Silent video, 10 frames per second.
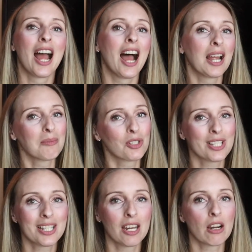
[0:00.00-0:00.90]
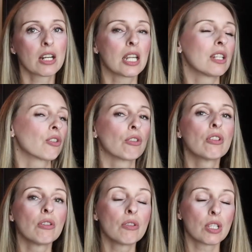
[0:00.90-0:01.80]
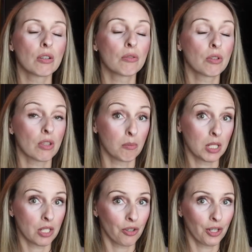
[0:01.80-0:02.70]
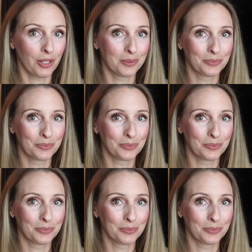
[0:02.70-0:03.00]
I'm just here to introduce you to the material.